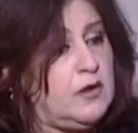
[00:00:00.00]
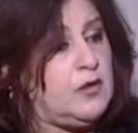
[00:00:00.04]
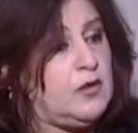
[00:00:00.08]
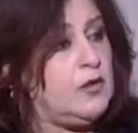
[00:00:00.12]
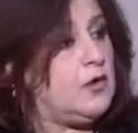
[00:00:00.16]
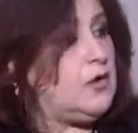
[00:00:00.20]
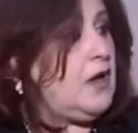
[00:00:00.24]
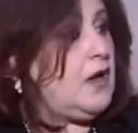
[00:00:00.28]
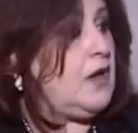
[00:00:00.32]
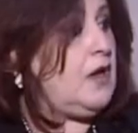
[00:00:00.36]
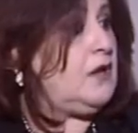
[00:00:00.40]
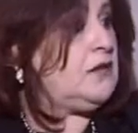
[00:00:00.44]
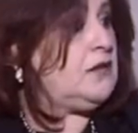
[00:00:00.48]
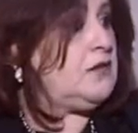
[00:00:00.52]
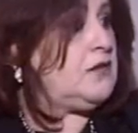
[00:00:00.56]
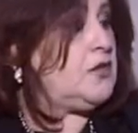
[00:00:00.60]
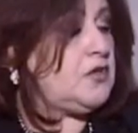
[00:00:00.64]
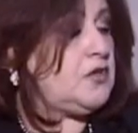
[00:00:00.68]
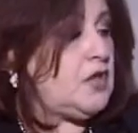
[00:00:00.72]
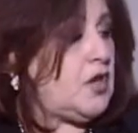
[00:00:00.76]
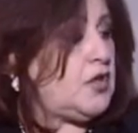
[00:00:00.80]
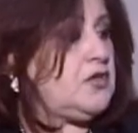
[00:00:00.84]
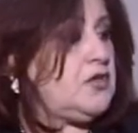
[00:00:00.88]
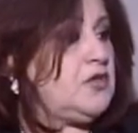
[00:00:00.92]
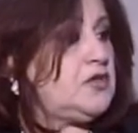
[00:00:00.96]
or the
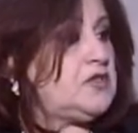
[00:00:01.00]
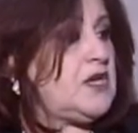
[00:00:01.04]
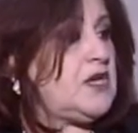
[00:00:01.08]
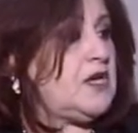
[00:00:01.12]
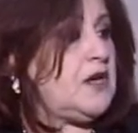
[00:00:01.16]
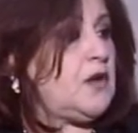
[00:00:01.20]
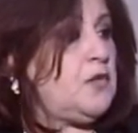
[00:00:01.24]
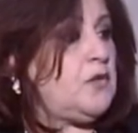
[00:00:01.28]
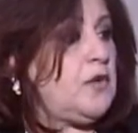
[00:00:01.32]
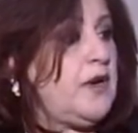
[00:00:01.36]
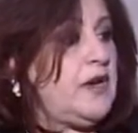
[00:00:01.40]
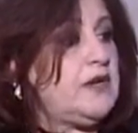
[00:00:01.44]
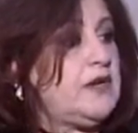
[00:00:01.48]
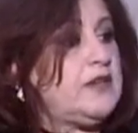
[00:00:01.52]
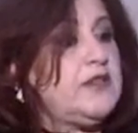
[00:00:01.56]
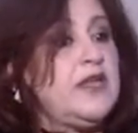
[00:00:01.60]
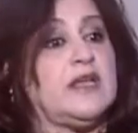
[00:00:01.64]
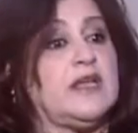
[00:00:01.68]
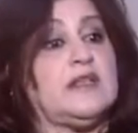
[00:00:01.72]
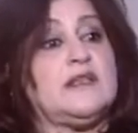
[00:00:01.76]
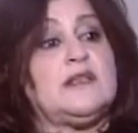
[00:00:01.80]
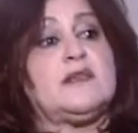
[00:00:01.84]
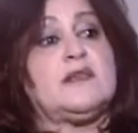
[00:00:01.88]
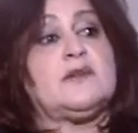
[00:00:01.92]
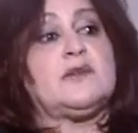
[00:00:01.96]
doctors are aware,
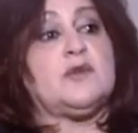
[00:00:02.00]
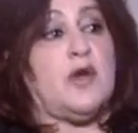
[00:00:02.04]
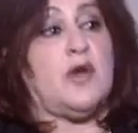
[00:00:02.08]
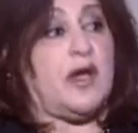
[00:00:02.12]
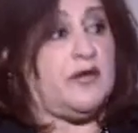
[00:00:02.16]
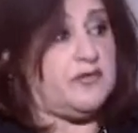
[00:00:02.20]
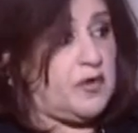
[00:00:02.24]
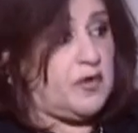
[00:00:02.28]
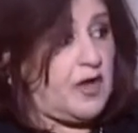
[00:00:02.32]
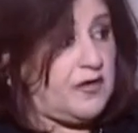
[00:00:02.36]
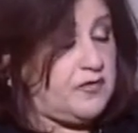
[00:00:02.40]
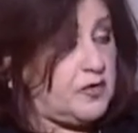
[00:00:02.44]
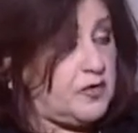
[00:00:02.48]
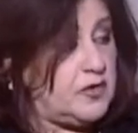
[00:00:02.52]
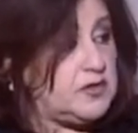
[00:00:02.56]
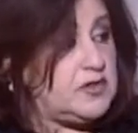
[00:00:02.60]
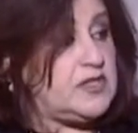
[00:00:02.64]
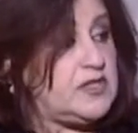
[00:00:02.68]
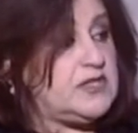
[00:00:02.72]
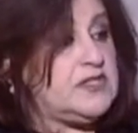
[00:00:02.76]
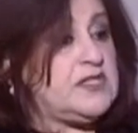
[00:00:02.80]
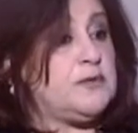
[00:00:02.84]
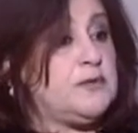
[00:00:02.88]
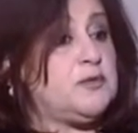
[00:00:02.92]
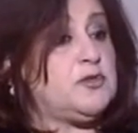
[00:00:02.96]
that you have to have
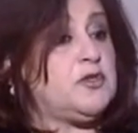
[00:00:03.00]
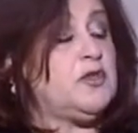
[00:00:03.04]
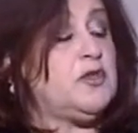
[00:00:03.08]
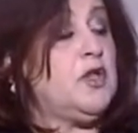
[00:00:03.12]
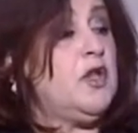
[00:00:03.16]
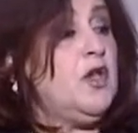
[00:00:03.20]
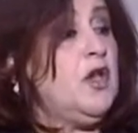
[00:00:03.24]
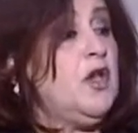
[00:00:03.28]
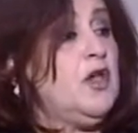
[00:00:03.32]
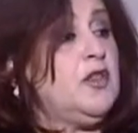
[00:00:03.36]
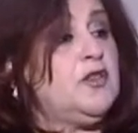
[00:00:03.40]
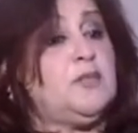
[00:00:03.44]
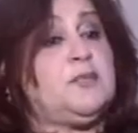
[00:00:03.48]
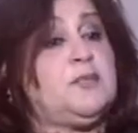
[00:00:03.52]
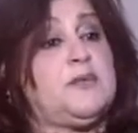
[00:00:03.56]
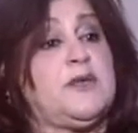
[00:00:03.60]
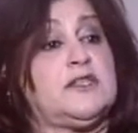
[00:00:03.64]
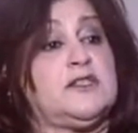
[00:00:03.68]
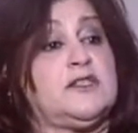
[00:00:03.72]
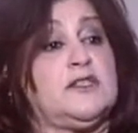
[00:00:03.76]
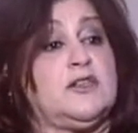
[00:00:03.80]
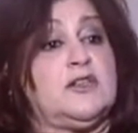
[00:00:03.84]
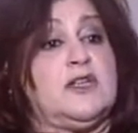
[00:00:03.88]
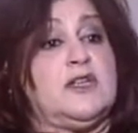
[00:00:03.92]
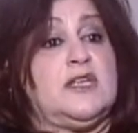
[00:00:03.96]
contraception. The
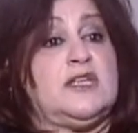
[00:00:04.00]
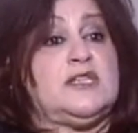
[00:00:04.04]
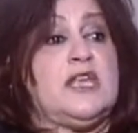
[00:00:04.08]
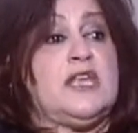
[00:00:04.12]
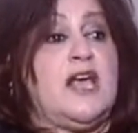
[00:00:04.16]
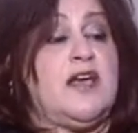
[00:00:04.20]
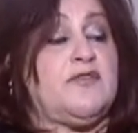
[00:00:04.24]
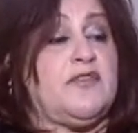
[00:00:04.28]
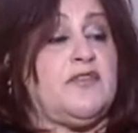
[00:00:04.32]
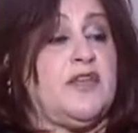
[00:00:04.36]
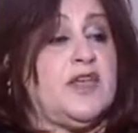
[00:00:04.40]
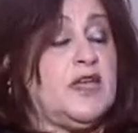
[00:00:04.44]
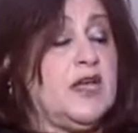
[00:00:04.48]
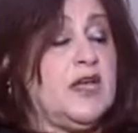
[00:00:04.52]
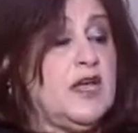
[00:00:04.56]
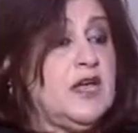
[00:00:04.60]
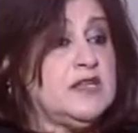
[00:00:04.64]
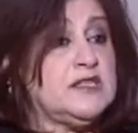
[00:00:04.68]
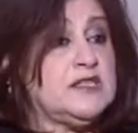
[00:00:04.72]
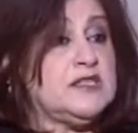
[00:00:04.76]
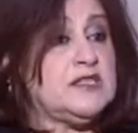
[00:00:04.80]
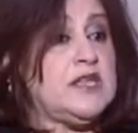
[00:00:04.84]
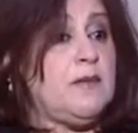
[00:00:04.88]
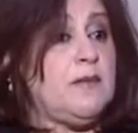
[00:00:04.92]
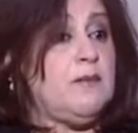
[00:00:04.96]
president is having
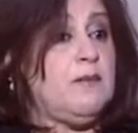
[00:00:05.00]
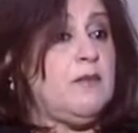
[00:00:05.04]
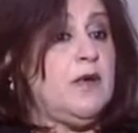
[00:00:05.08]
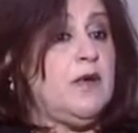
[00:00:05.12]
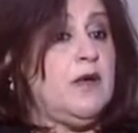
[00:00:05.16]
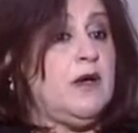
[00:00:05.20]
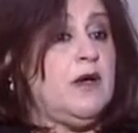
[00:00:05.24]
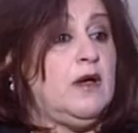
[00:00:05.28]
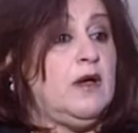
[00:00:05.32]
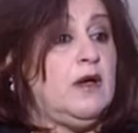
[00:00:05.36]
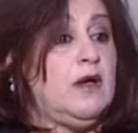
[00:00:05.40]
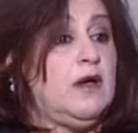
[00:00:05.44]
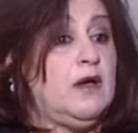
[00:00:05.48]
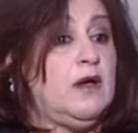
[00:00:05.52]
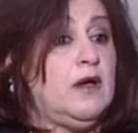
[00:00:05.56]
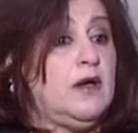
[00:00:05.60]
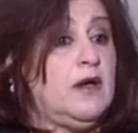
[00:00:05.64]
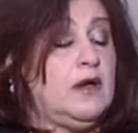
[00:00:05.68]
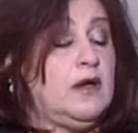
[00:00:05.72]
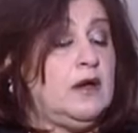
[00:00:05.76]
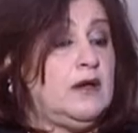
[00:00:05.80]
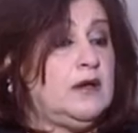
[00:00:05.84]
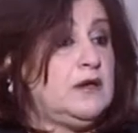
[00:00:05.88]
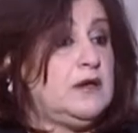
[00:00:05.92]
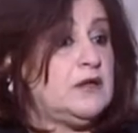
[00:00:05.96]
some
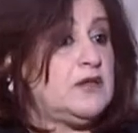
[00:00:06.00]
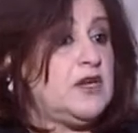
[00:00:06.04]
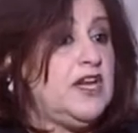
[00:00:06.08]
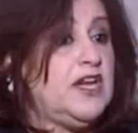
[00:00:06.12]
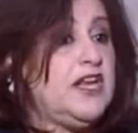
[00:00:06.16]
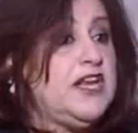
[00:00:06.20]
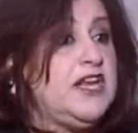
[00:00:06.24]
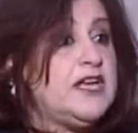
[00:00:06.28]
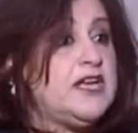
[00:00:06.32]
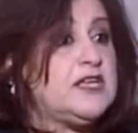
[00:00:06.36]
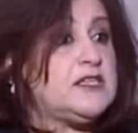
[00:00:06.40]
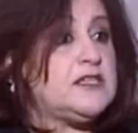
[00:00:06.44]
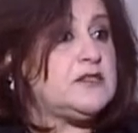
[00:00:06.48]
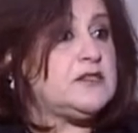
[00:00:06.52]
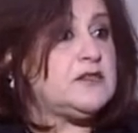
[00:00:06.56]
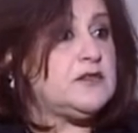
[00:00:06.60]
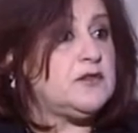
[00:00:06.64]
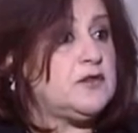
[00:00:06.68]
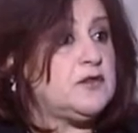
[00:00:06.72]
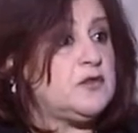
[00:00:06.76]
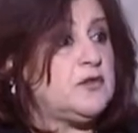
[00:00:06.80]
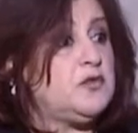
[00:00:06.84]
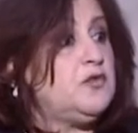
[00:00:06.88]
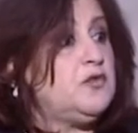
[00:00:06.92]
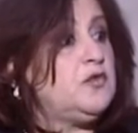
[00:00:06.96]

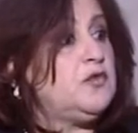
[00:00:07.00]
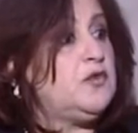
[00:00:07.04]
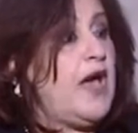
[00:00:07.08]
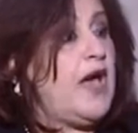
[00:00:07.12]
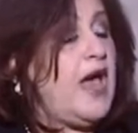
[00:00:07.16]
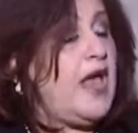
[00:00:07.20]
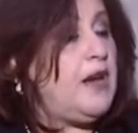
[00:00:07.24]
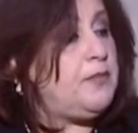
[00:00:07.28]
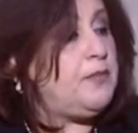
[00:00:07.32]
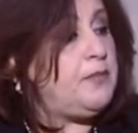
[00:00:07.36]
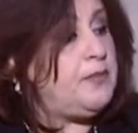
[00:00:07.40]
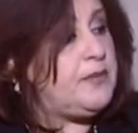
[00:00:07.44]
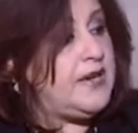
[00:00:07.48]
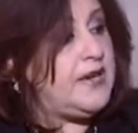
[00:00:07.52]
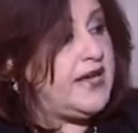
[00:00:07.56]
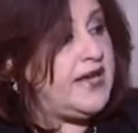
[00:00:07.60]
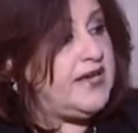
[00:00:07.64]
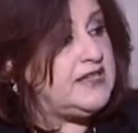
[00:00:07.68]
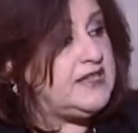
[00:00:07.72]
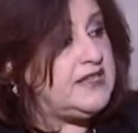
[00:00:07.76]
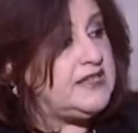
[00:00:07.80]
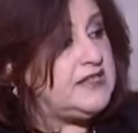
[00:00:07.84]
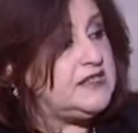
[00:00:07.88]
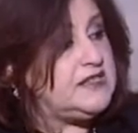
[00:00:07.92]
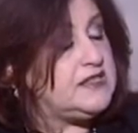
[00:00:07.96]
clinics to help
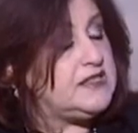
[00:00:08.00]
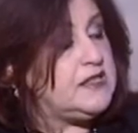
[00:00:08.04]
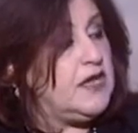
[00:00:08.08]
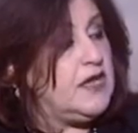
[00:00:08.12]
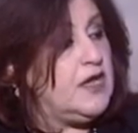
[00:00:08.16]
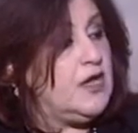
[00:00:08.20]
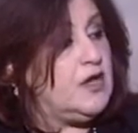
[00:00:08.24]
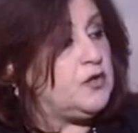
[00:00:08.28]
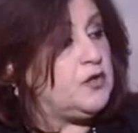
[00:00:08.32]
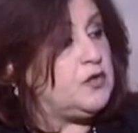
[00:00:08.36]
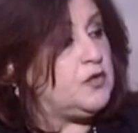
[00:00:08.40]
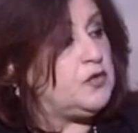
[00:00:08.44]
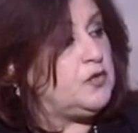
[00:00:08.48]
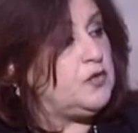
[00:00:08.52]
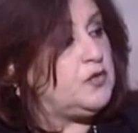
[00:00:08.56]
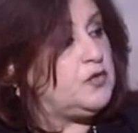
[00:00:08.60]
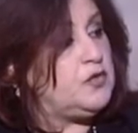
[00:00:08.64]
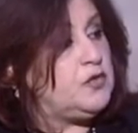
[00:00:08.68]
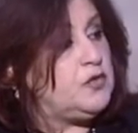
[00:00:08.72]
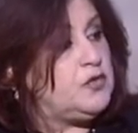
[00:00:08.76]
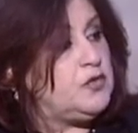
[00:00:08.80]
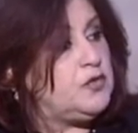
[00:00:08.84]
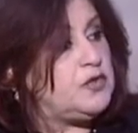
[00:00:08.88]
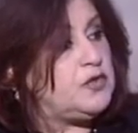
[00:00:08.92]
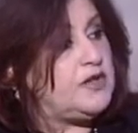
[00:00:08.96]
ladies
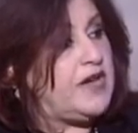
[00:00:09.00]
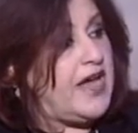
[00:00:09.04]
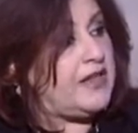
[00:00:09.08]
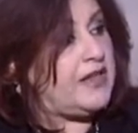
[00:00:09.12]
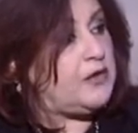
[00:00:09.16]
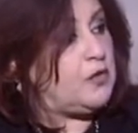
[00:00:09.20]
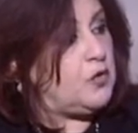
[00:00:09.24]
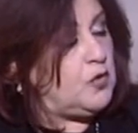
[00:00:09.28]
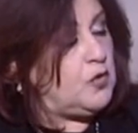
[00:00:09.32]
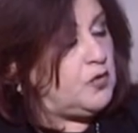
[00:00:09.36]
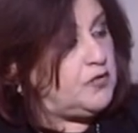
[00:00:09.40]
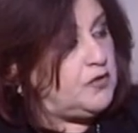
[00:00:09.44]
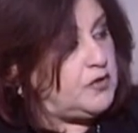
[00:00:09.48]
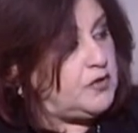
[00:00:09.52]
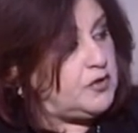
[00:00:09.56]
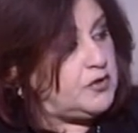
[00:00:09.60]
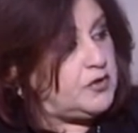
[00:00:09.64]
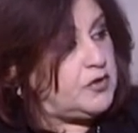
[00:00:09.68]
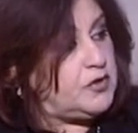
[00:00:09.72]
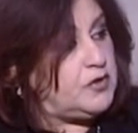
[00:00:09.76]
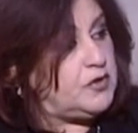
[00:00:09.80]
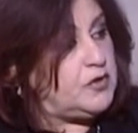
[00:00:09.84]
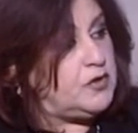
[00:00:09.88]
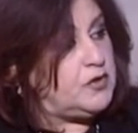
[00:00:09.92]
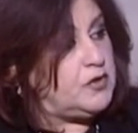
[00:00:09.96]
to get over
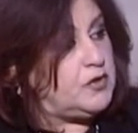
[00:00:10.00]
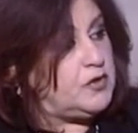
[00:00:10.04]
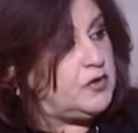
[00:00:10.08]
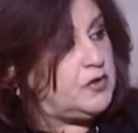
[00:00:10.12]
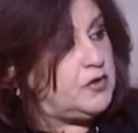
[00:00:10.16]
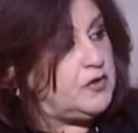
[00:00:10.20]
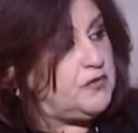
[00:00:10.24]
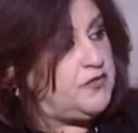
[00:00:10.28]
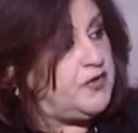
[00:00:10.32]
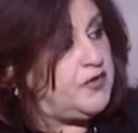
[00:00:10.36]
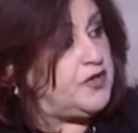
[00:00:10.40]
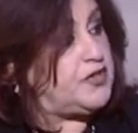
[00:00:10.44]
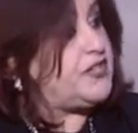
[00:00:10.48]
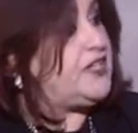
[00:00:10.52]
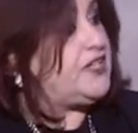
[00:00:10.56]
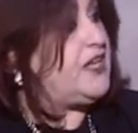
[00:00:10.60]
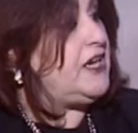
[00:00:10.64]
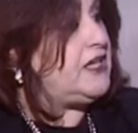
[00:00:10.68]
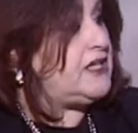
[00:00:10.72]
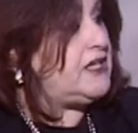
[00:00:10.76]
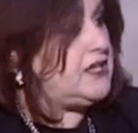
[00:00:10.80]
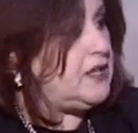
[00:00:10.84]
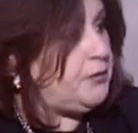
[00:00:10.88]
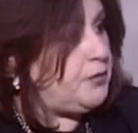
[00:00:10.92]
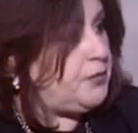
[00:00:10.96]
the
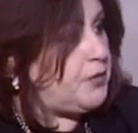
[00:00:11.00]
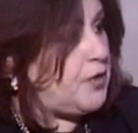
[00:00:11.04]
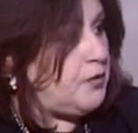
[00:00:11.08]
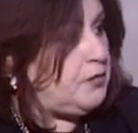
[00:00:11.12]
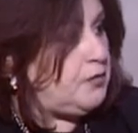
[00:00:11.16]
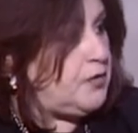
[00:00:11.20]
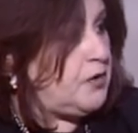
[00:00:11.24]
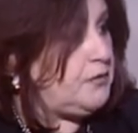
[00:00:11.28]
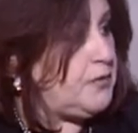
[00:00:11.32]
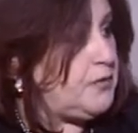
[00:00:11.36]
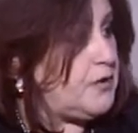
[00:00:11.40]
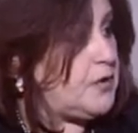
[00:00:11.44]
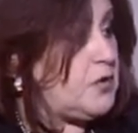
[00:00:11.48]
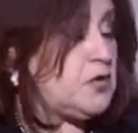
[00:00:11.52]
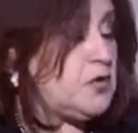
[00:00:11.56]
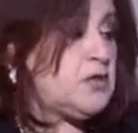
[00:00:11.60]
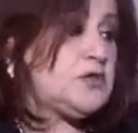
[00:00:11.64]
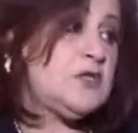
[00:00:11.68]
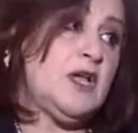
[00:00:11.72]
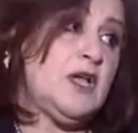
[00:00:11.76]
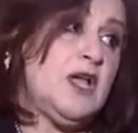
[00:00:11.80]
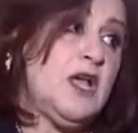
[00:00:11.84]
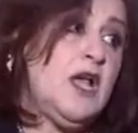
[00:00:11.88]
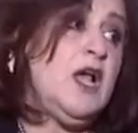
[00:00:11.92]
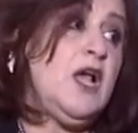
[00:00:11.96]
fertility problem,
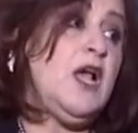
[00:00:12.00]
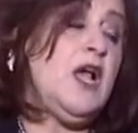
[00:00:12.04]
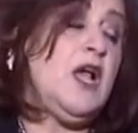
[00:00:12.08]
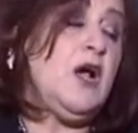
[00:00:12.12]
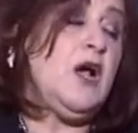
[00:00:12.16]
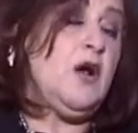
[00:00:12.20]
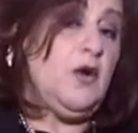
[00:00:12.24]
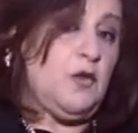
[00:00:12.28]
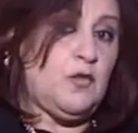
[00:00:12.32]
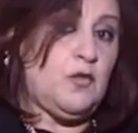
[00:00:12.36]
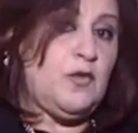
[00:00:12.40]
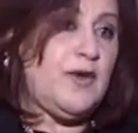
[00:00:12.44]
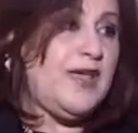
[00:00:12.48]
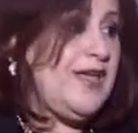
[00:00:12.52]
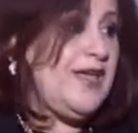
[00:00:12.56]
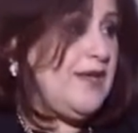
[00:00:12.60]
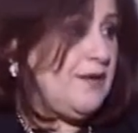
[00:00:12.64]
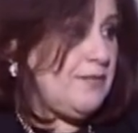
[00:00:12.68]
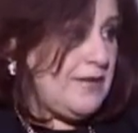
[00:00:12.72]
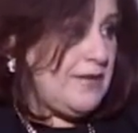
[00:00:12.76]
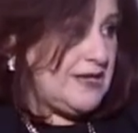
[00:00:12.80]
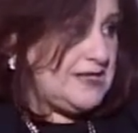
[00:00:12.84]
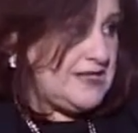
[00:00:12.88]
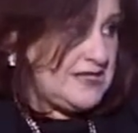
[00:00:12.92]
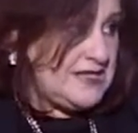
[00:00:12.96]
because we
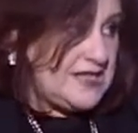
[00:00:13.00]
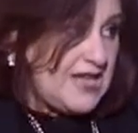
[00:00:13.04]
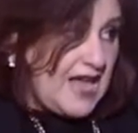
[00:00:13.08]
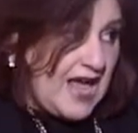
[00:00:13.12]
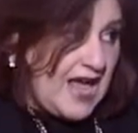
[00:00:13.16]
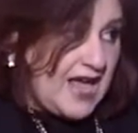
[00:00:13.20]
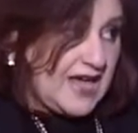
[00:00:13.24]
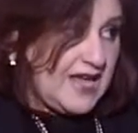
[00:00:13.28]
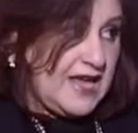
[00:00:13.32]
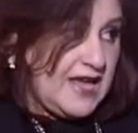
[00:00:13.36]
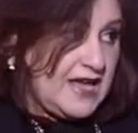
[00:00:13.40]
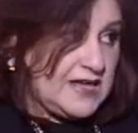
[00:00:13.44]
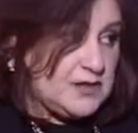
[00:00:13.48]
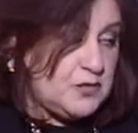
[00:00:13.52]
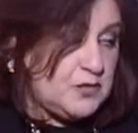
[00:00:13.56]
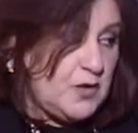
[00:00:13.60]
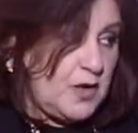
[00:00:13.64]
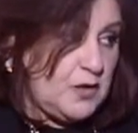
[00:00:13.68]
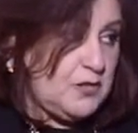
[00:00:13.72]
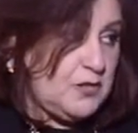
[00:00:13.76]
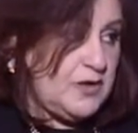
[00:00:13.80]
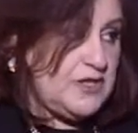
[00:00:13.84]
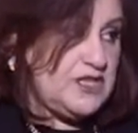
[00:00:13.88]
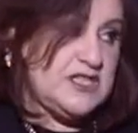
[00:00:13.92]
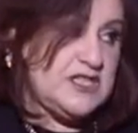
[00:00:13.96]
must say as
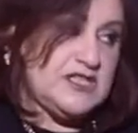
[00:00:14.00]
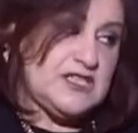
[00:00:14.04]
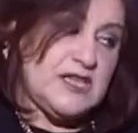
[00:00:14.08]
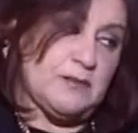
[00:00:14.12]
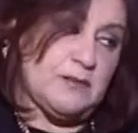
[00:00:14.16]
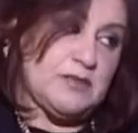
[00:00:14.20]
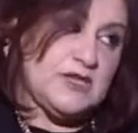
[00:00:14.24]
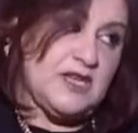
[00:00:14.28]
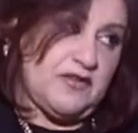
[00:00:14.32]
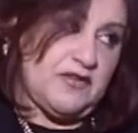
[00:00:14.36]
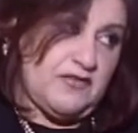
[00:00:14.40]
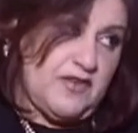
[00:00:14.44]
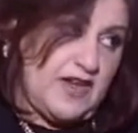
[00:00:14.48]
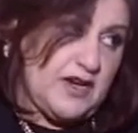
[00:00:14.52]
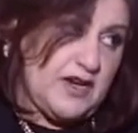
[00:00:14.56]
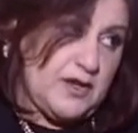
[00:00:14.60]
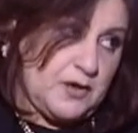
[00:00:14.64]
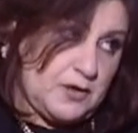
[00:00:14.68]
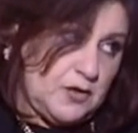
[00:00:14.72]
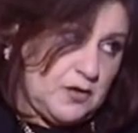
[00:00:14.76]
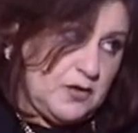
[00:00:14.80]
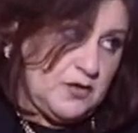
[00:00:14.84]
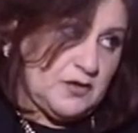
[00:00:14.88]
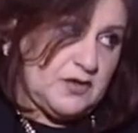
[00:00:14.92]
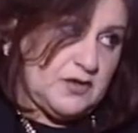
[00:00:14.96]
well, which is something very
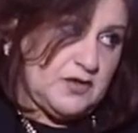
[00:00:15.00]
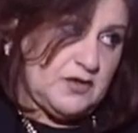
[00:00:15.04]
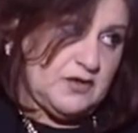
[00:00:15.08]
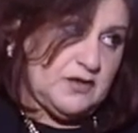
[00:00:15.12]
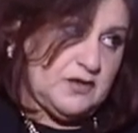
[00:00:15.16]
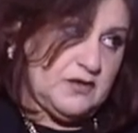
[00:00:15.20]
good,